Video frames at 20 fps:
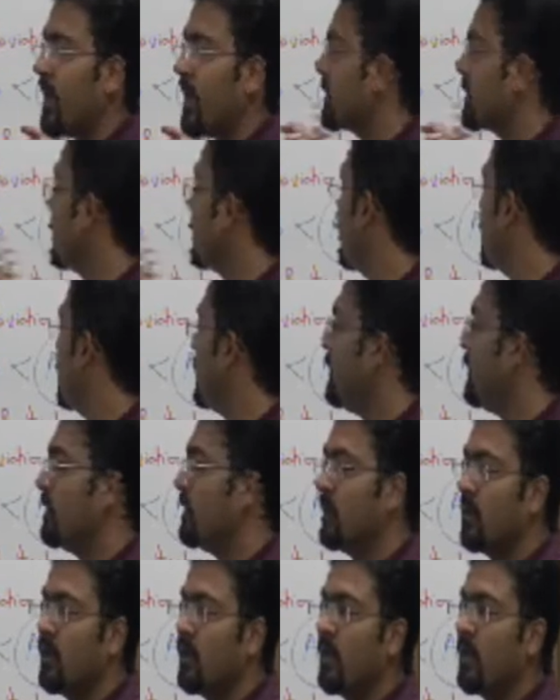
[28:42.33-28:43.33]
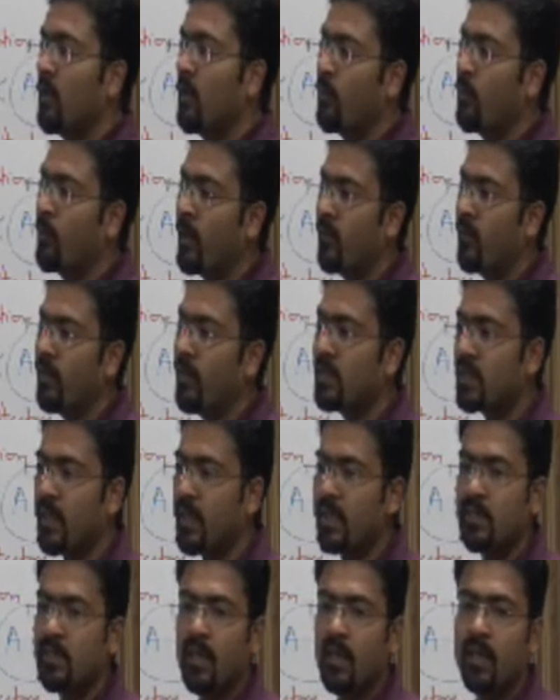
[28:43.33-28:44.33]
than the previous case,
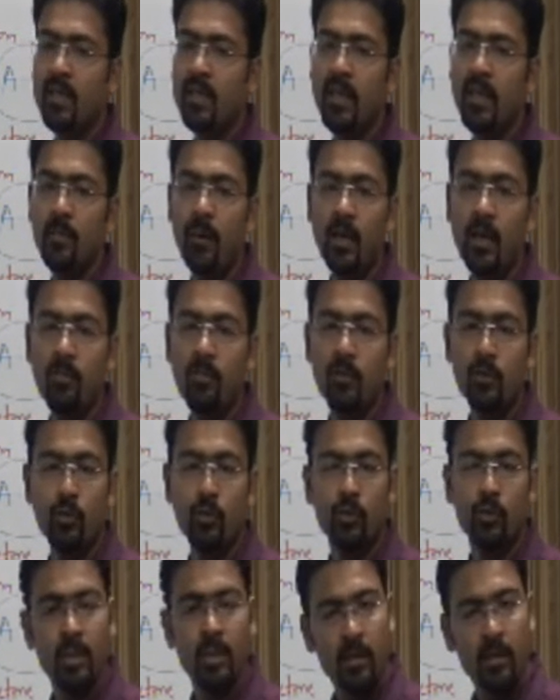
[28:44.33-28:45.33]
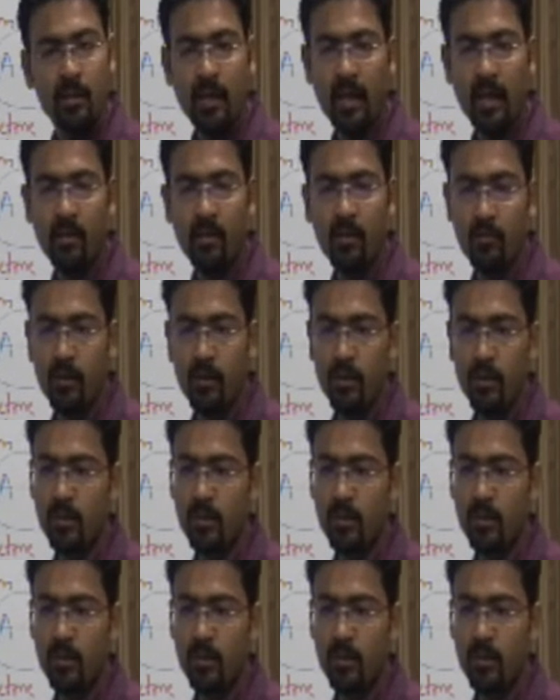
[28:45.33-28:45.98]
and thereby it will show the negative deviation.